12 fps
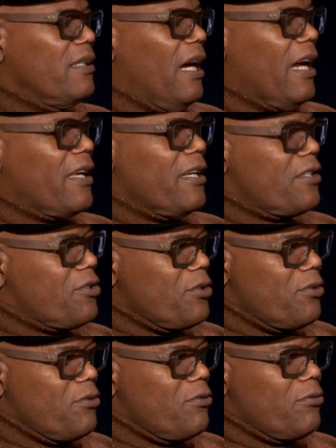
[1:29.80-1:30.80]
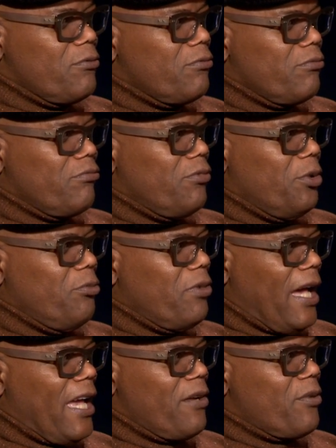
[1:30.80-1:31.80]
I get to
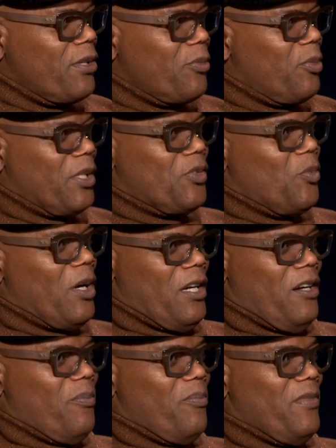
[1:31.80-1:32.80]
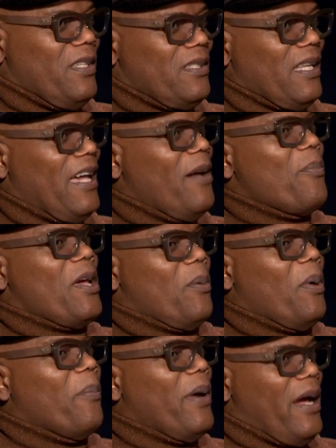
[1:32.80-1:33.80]
unite with which one of them. He's like, I haven't made up
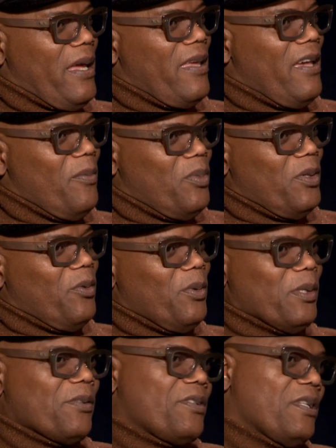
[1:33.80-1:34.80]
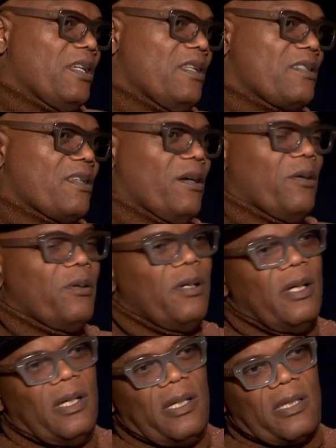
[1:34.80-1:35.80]
my mind yet, but we'll see. So
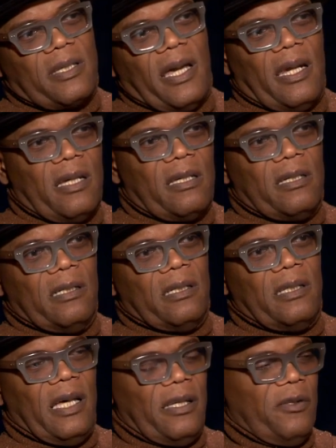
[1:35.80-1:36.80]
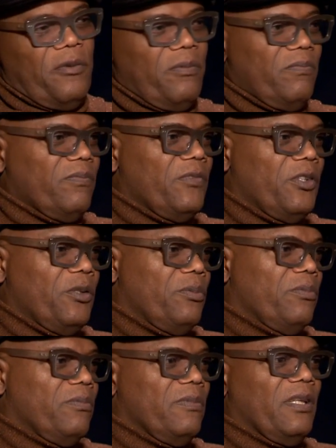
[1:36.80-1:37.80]
it's kind of good that
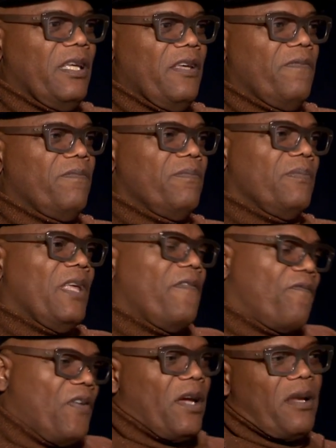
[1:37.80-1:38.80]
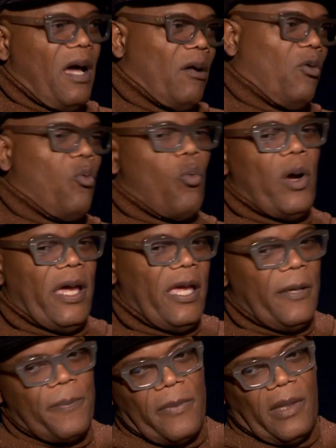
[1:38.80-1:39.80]
he figured out a
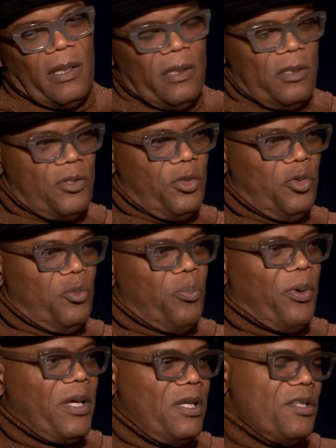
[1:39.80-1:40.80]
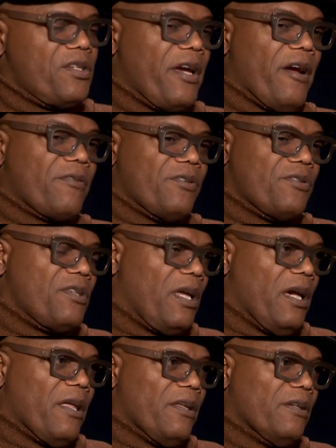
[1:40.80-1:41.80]
way to bring these characters
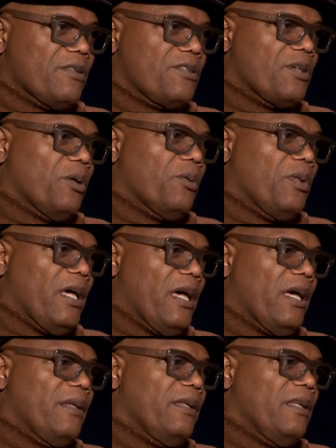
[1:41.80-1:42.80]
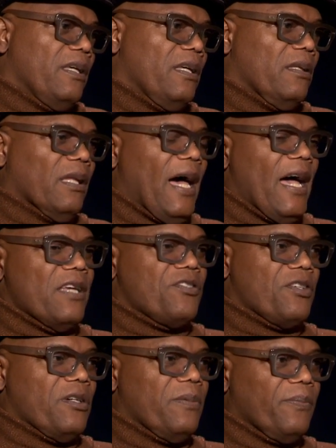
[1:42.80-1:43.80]
together so that
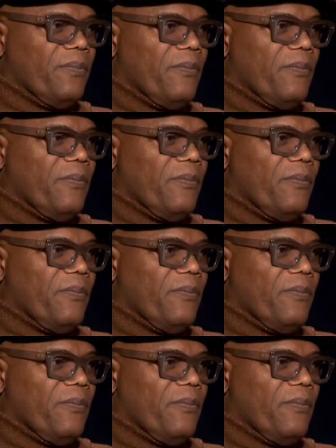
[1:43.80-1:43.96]
Elijah,